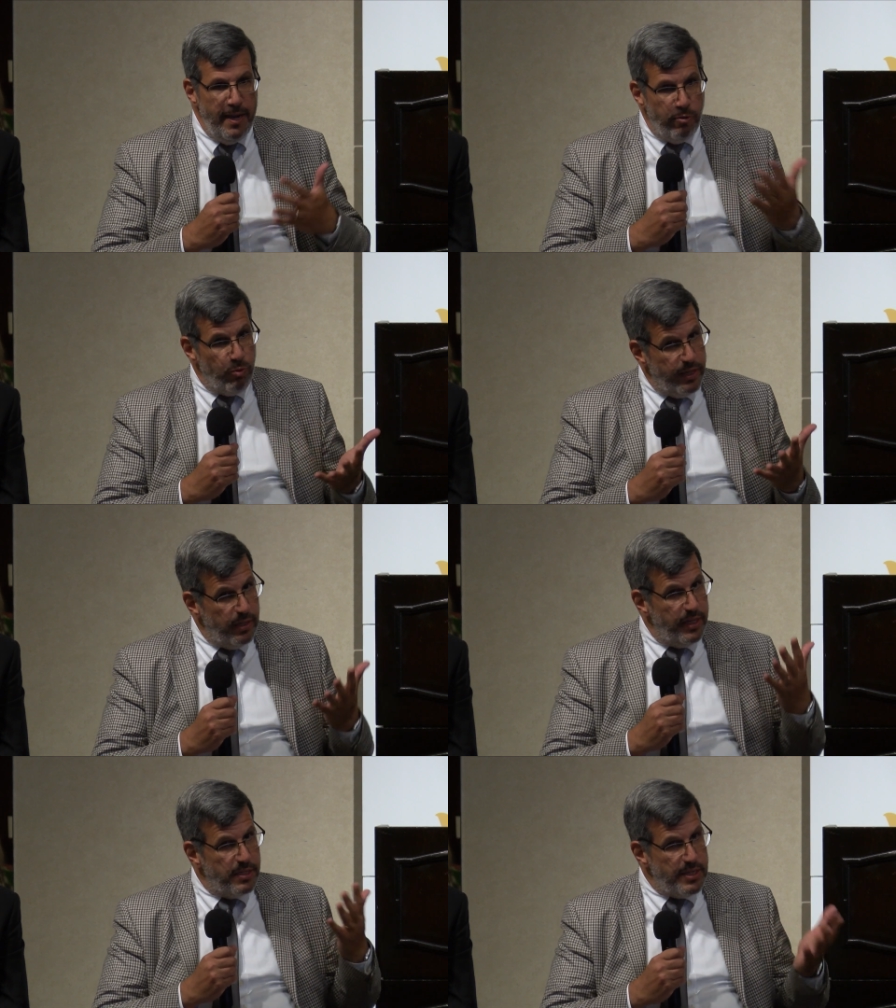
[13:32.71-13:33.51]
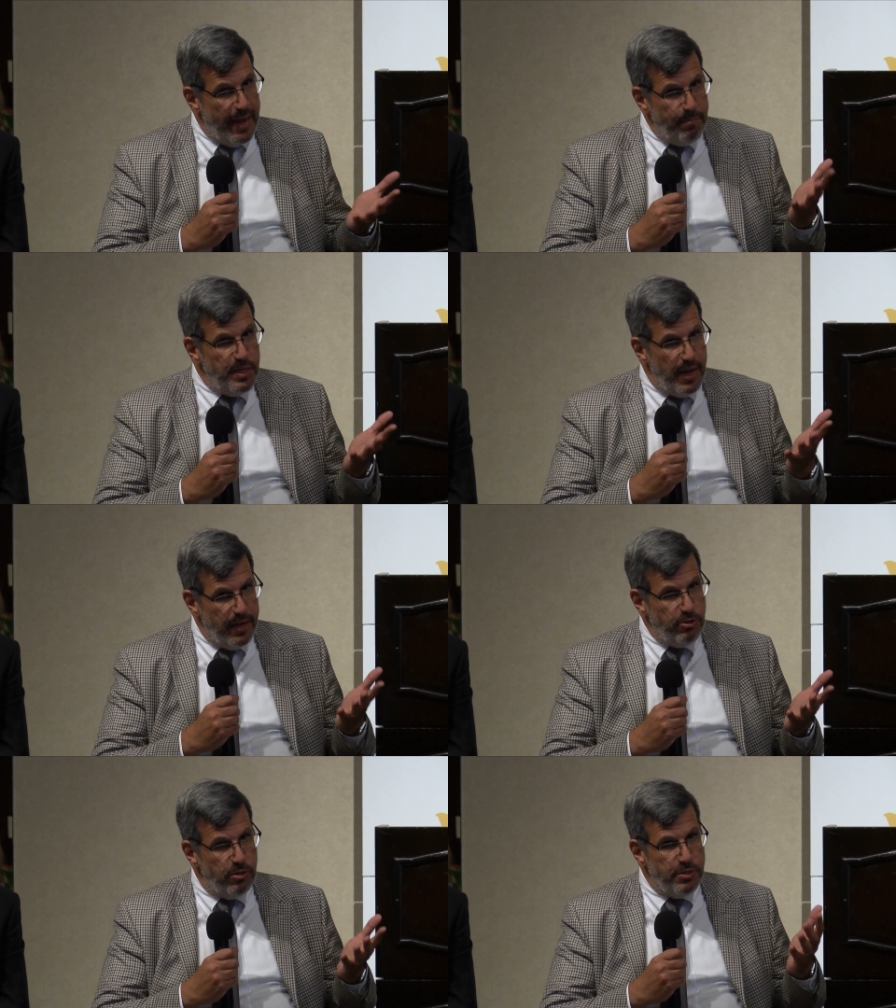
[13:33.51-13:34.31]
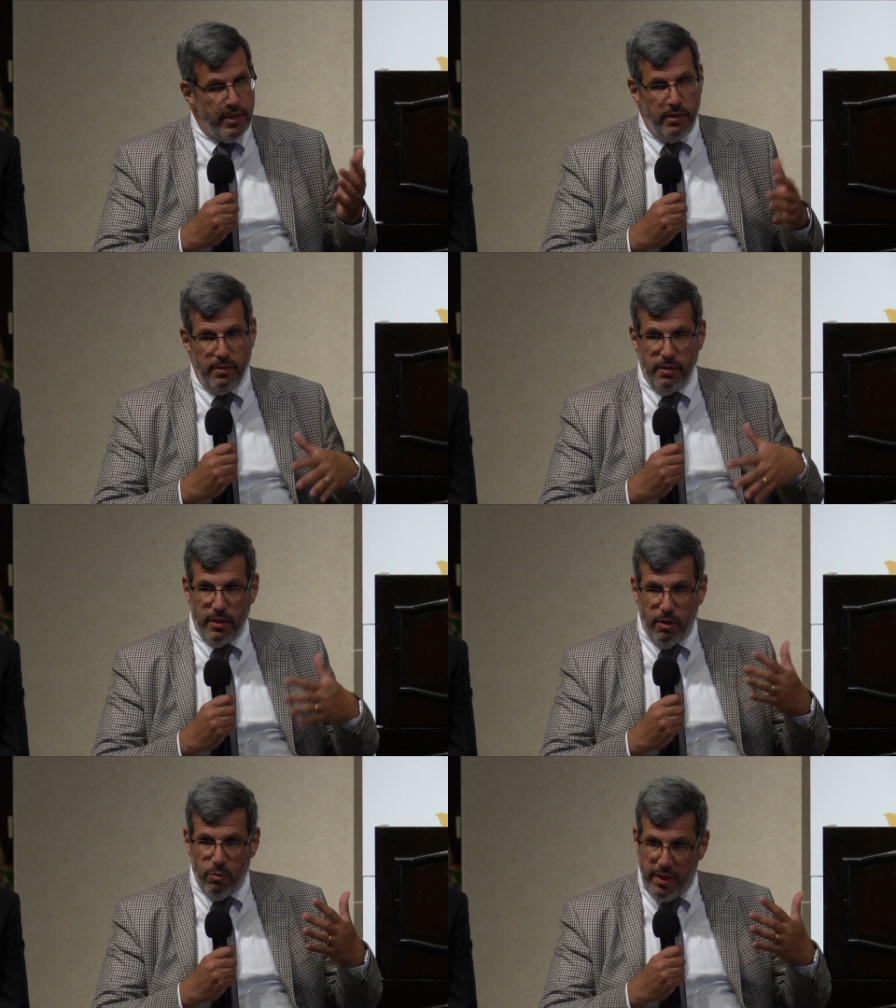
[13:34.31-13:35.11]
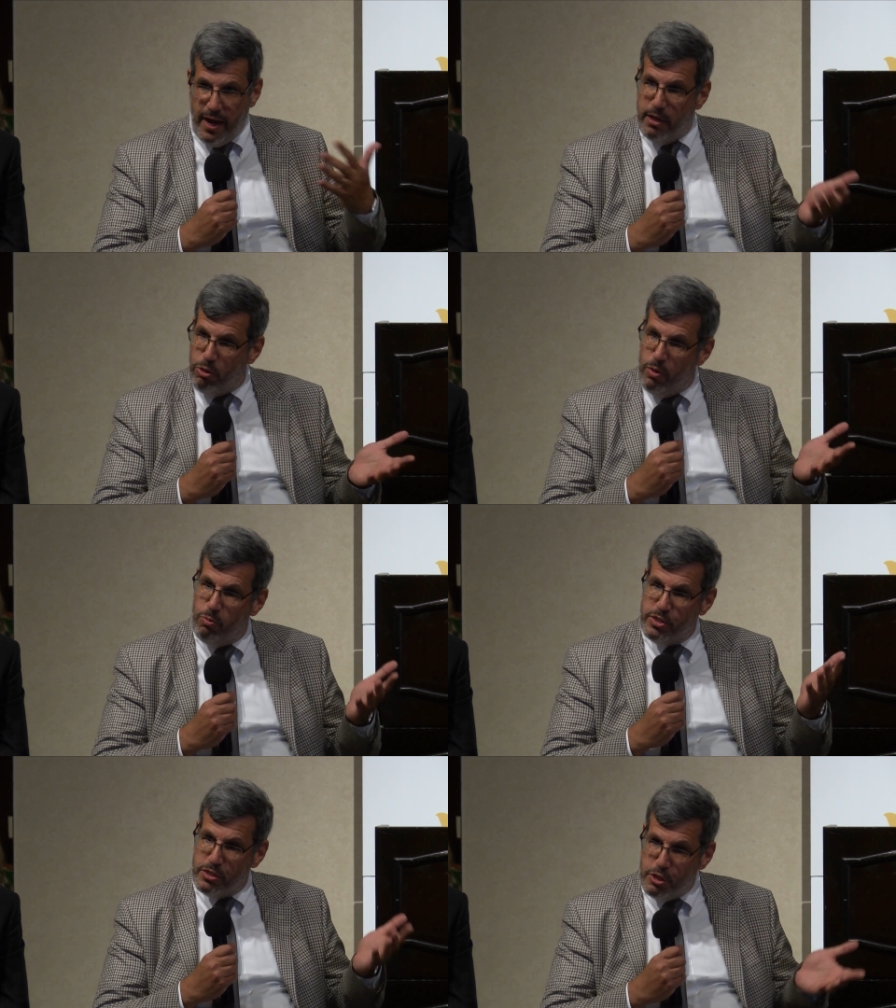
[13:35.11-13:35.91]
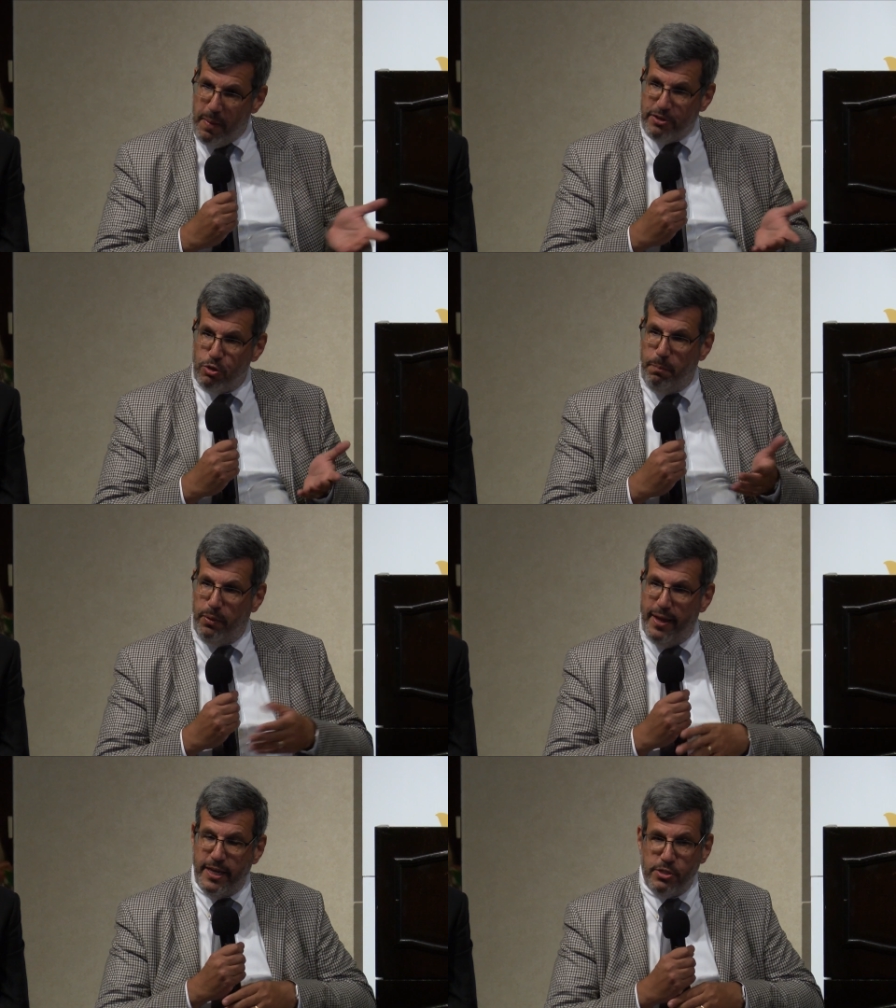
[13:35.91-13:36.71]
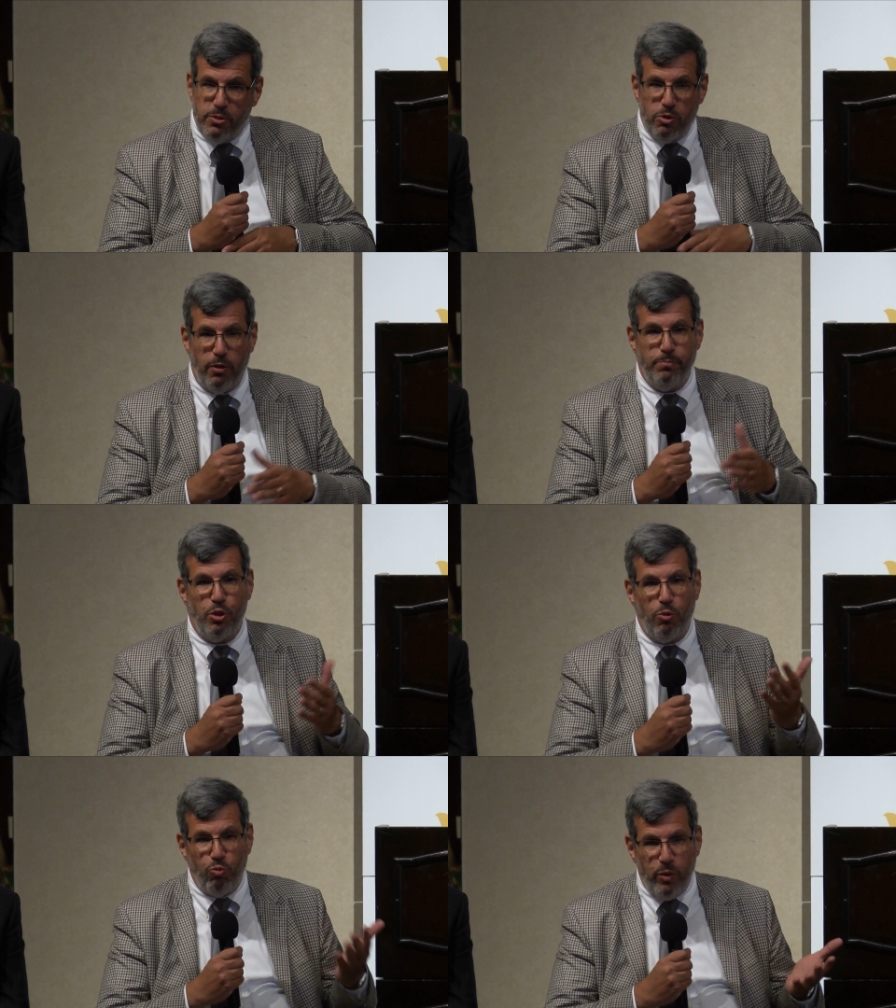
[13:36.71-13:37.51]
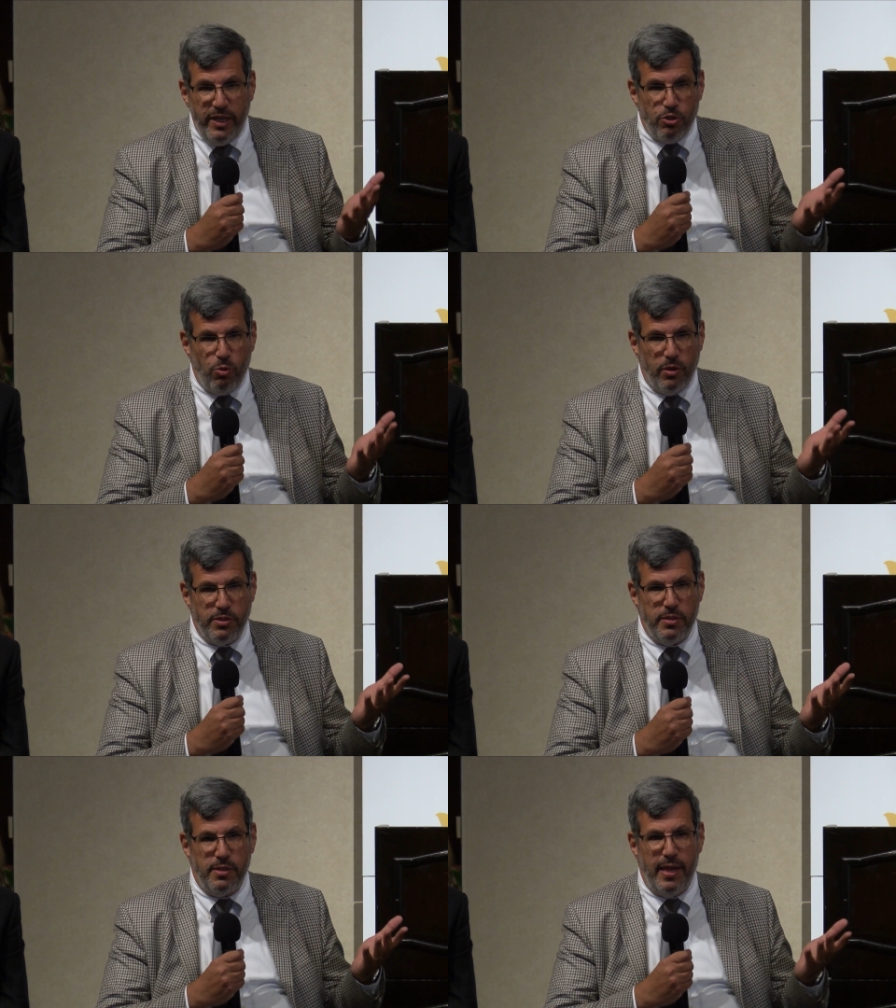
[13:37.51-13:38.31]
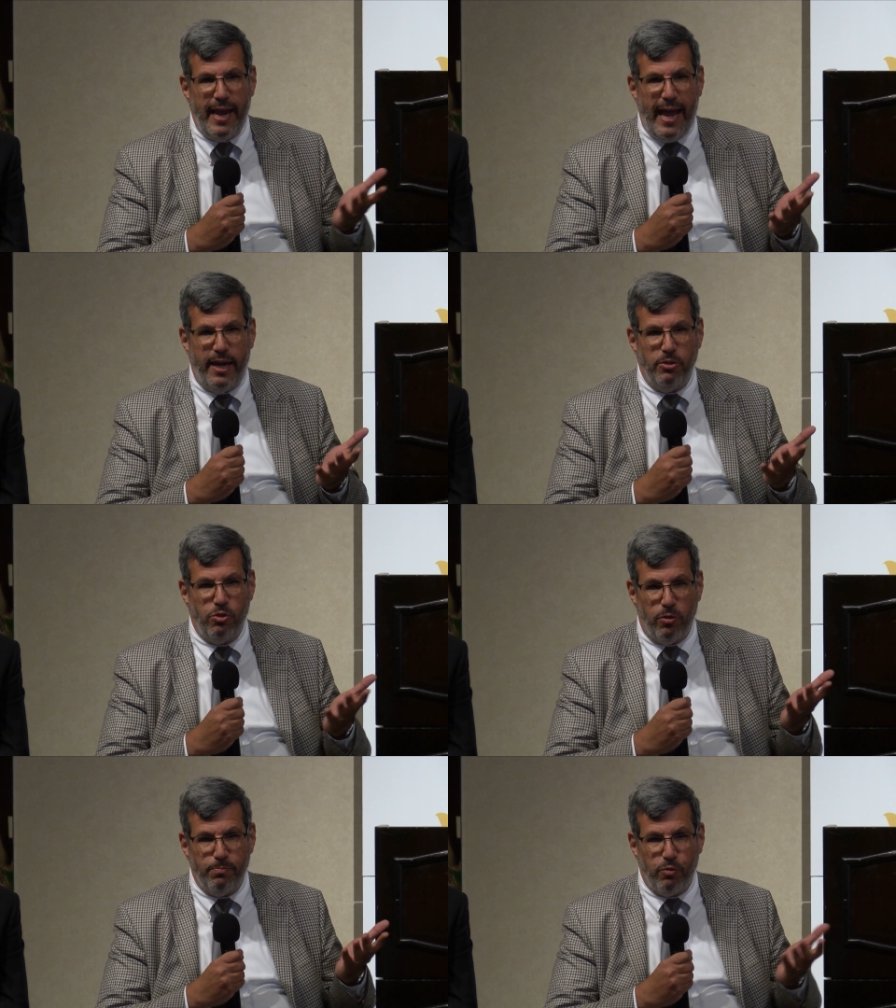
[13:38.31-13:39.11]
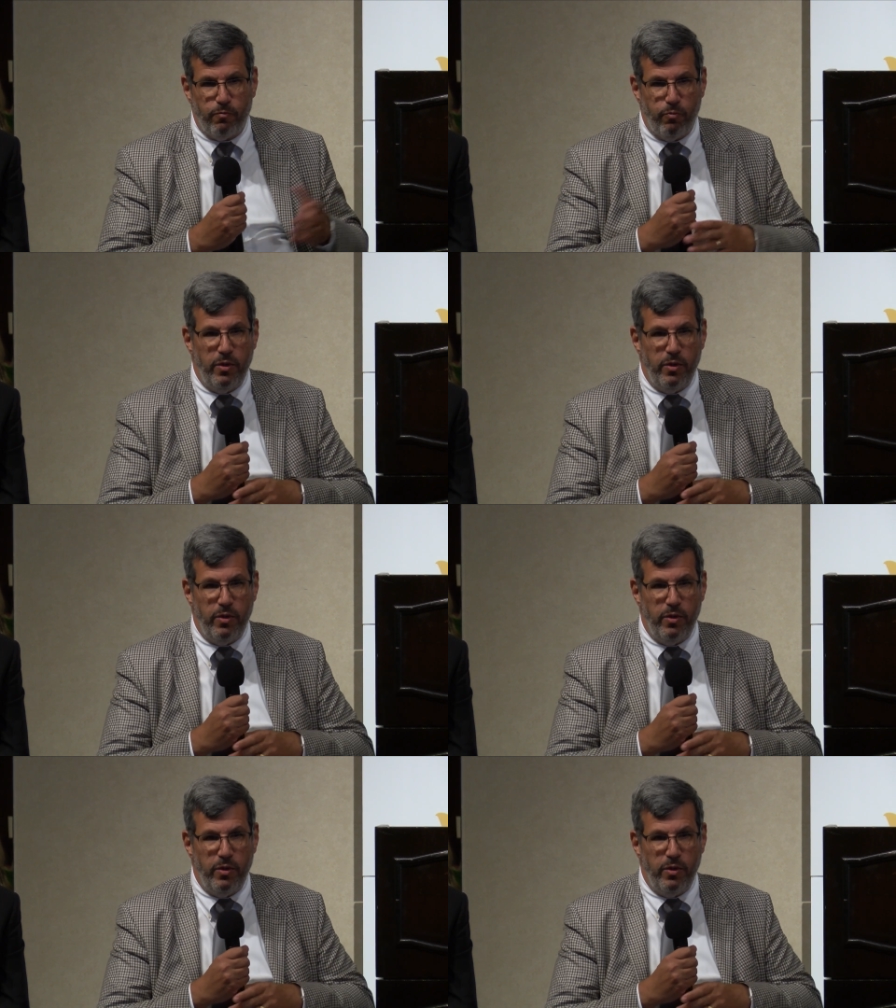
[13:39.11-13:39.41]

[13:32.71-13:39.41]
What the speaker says: And really, it's MD Anderson, that I thought was a special place in terms of the resources they had in terms